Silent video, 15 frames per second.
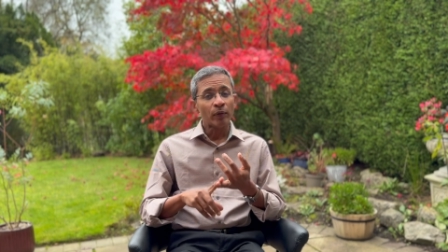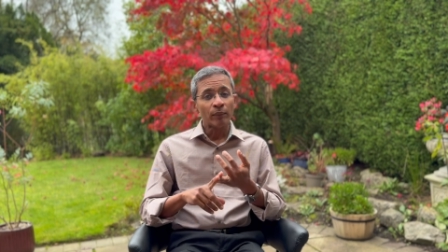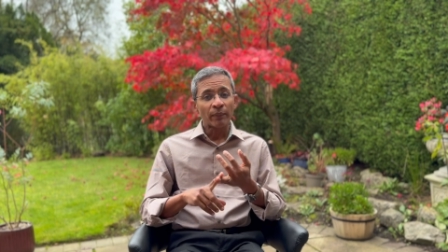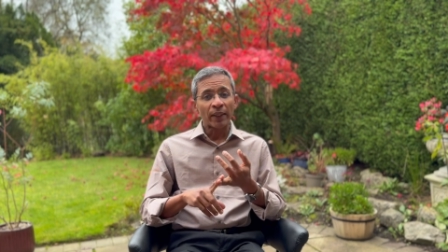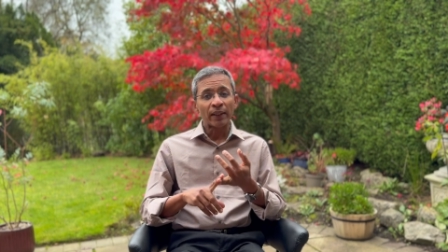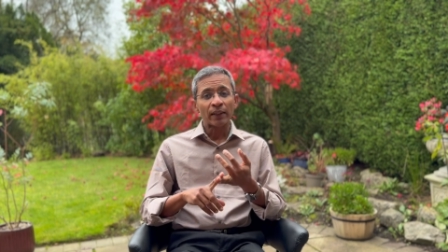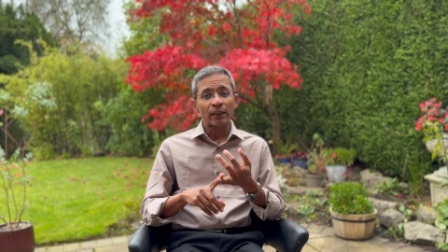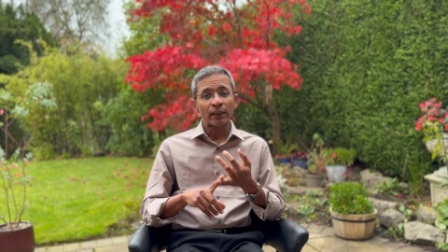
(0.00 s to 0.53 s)

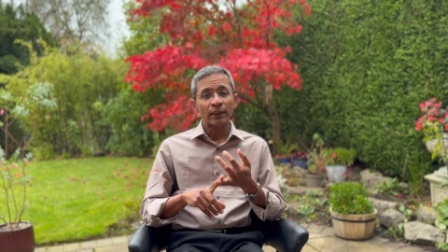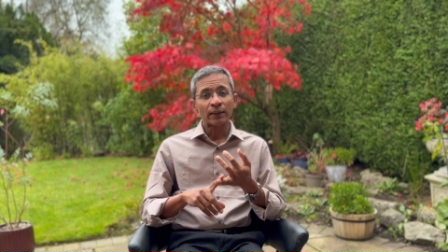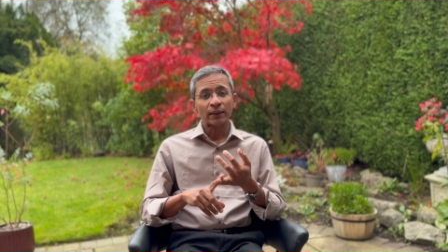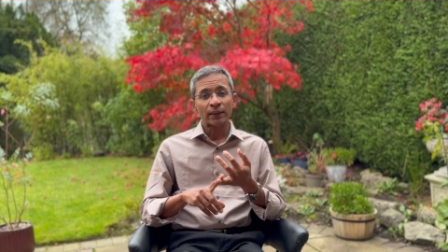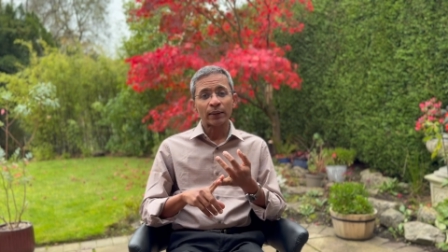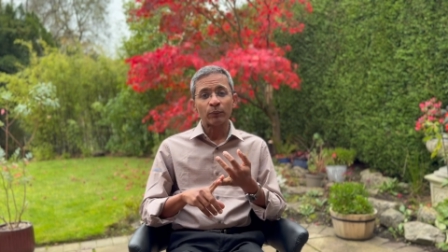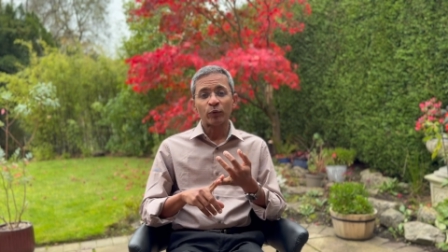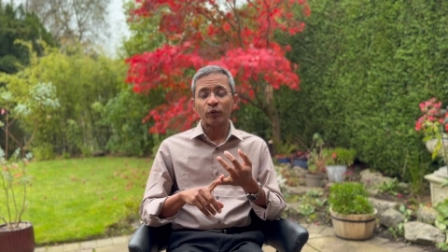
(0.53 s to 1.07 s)
medical
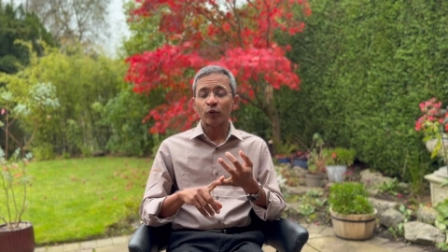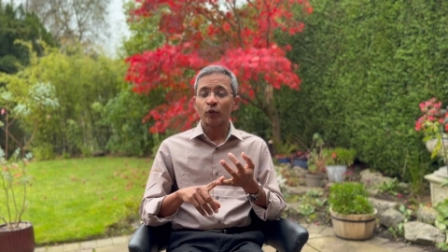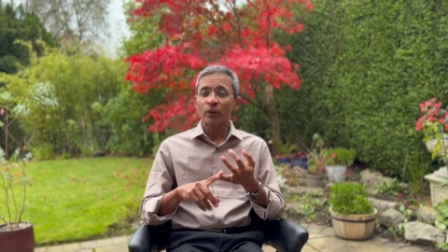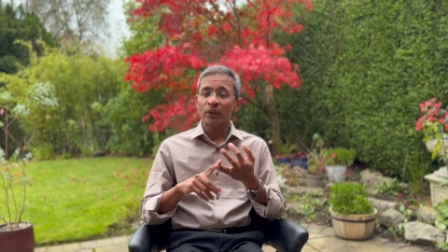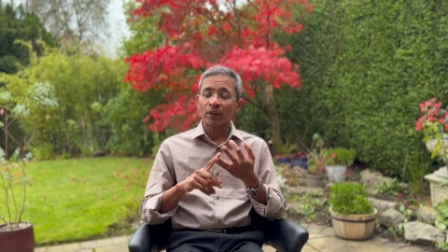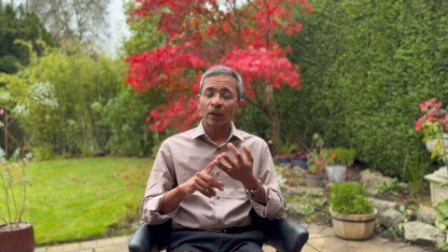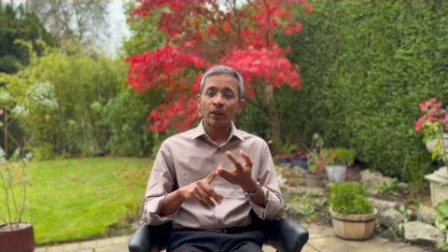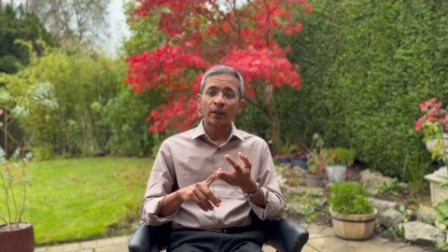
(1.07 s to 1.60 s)
history before
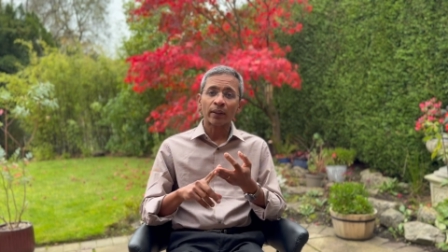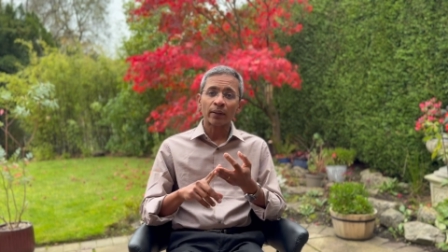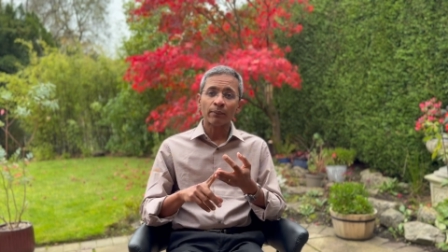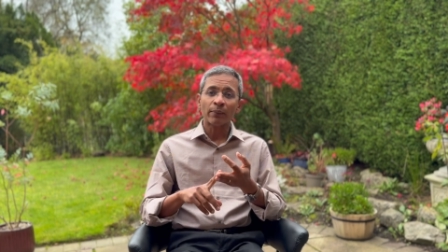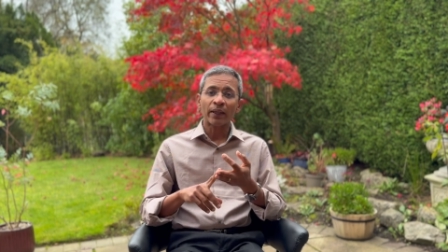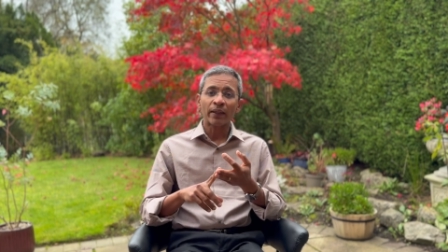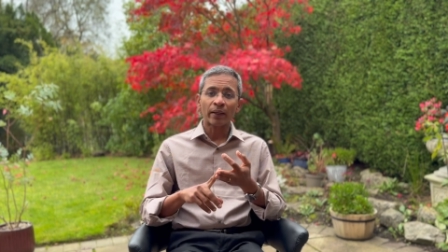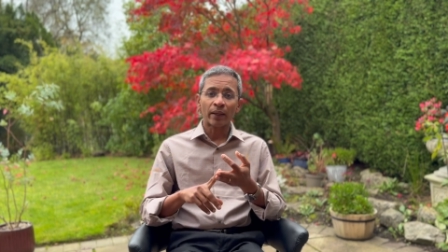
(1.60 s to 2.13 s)
starting the
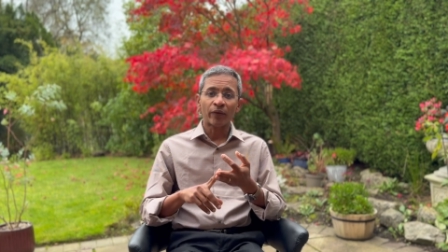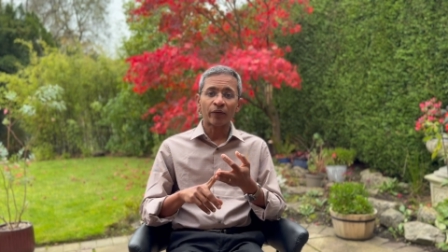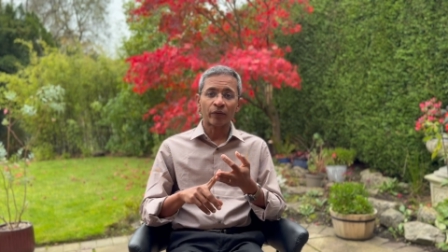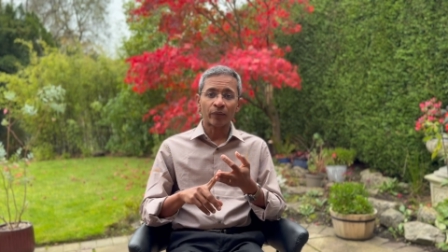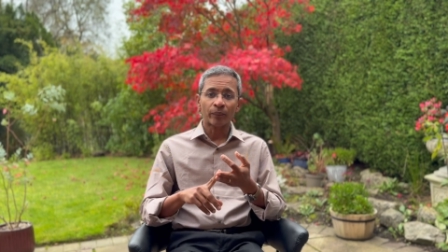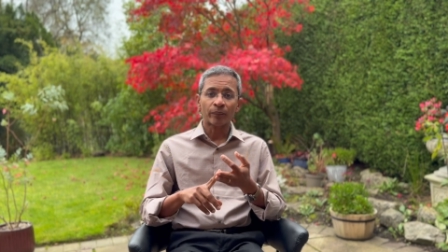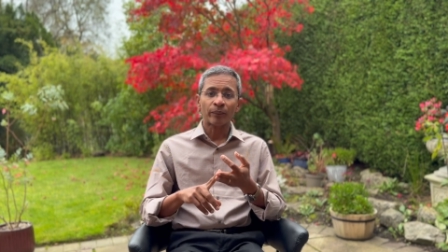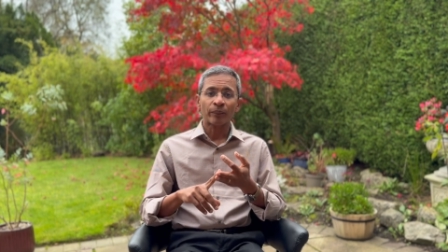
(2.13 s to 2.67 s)

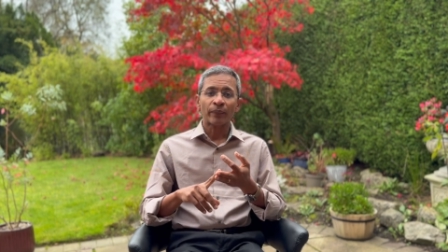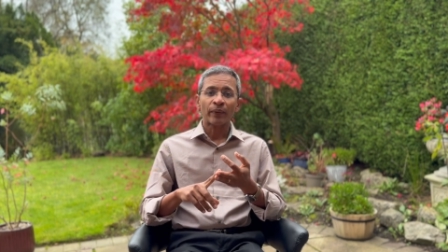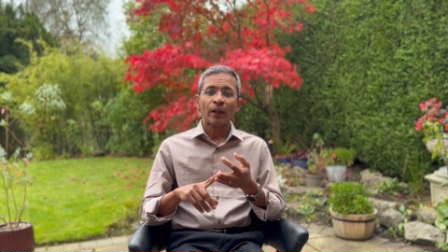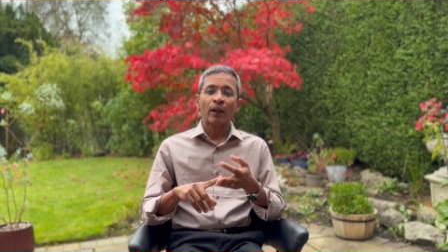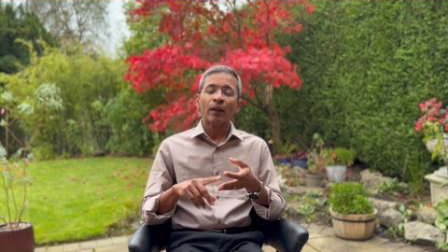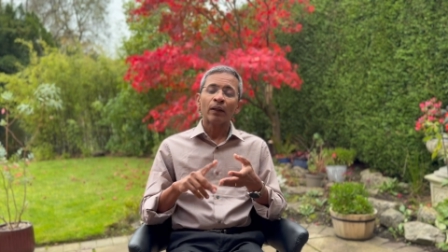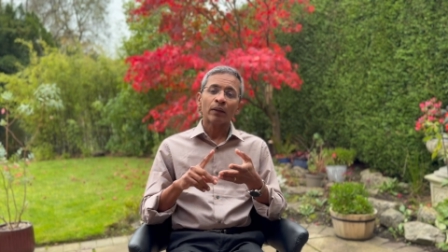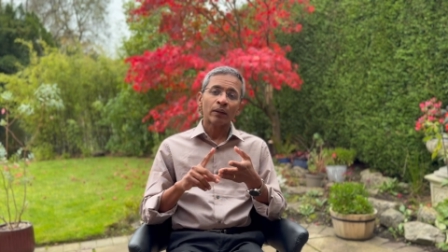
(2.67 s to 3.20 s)
medication.
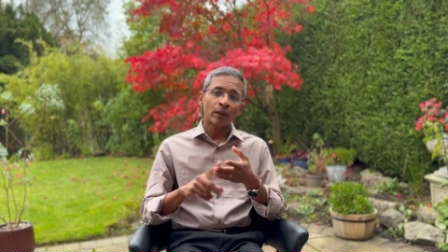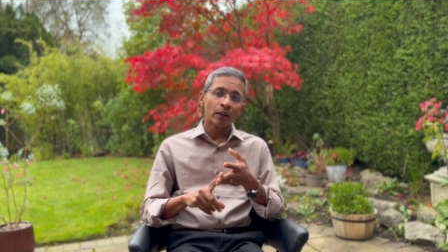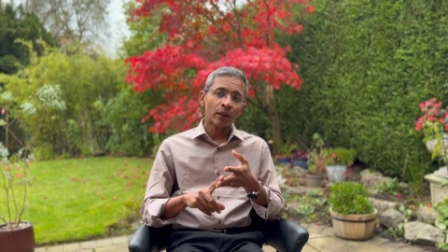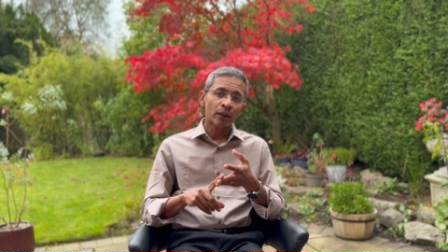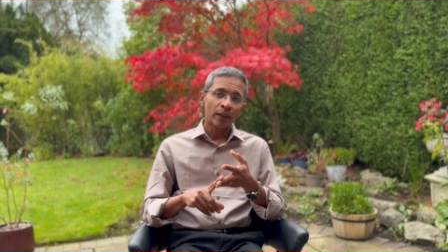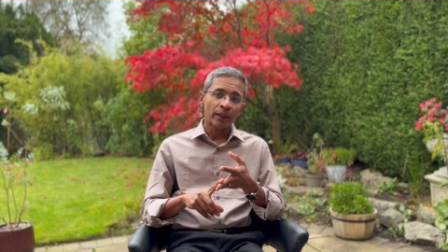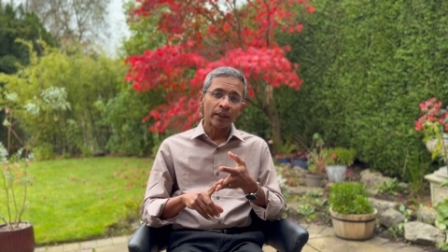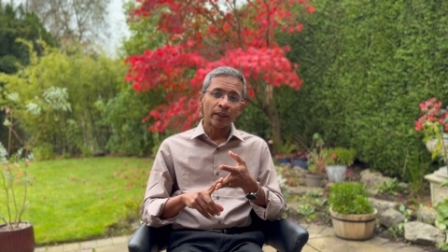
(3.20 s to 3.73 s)

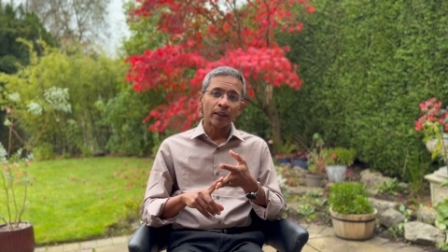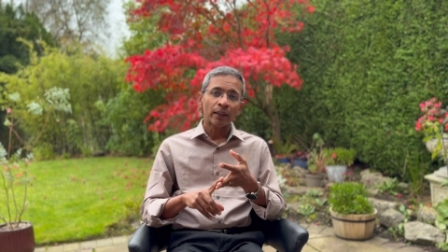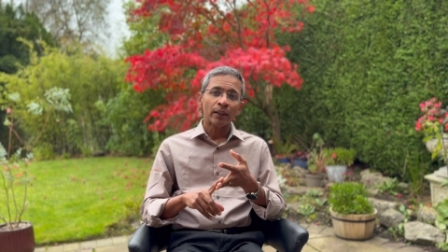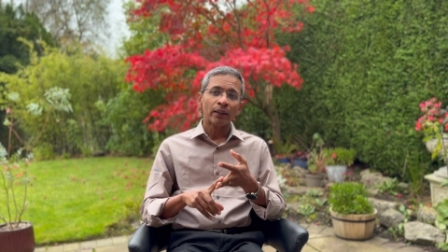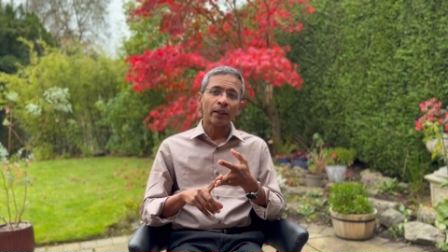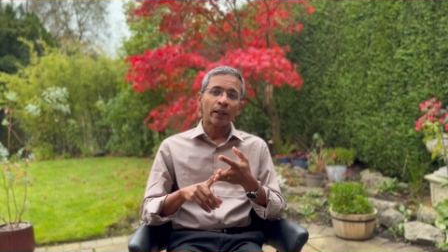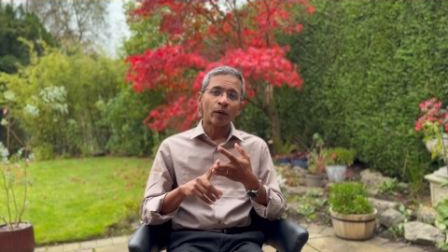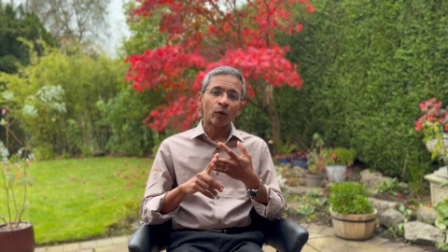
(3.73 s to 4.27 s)
Thirdly,
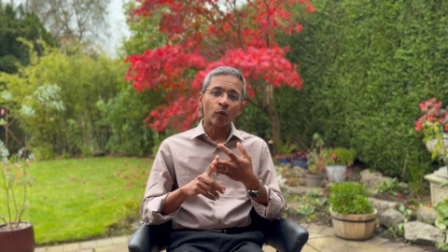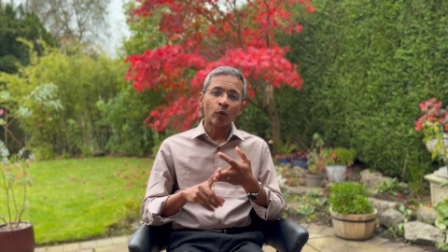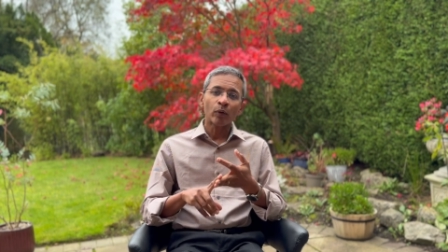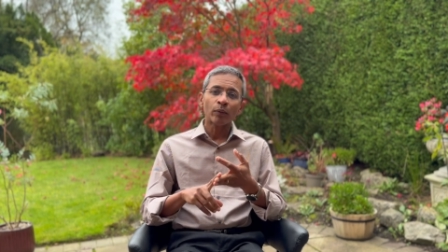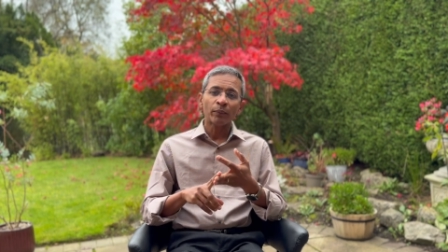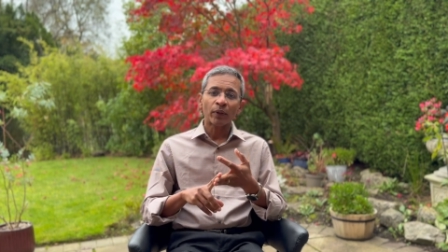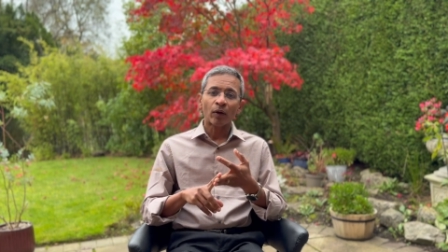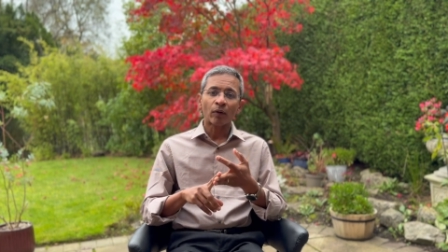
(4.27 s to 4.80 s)
take
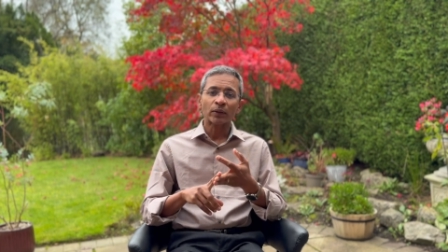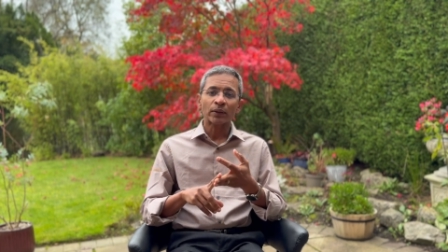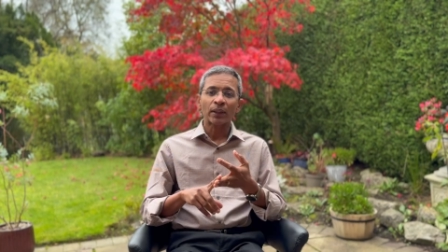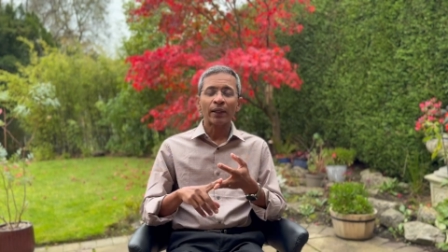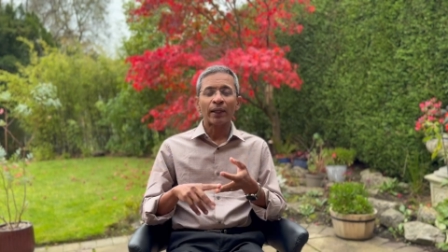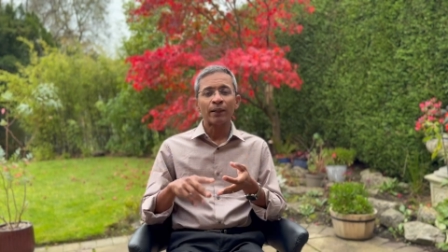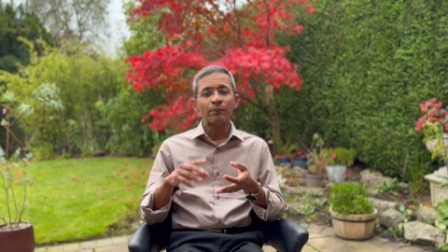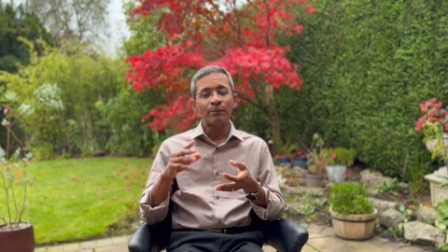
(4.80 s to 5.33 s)
oral
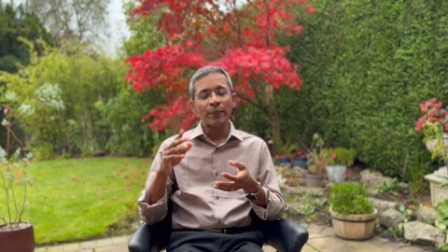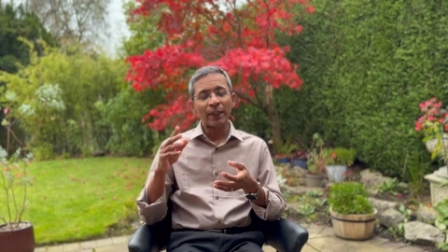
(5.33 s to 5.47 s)
minoxidil at